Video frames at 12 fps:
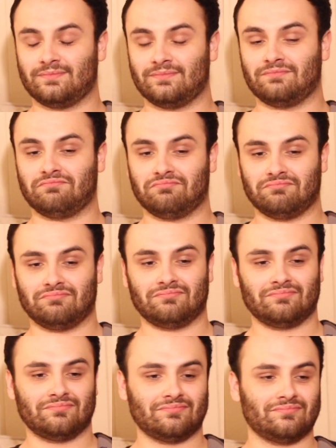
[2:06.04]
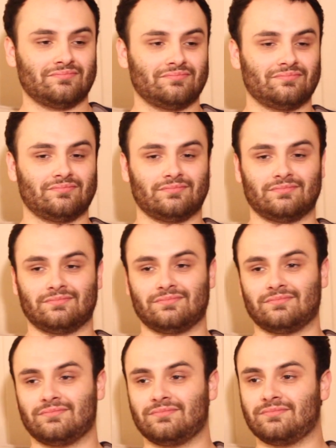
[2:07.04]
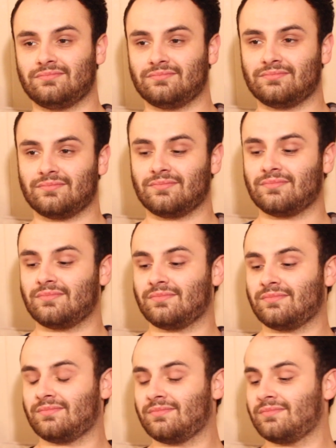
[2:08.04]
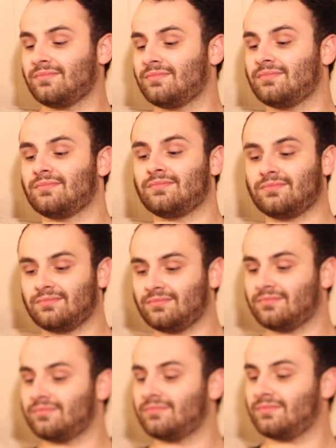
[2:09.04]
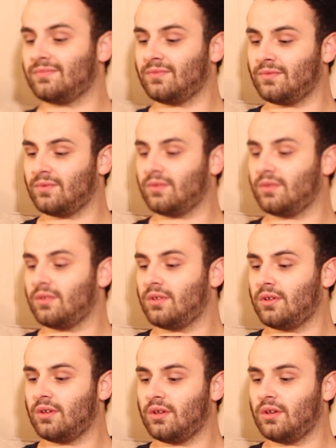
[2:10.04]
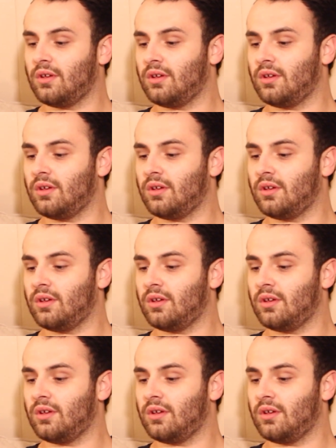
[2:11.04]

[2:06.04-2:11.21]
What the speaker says: (silence)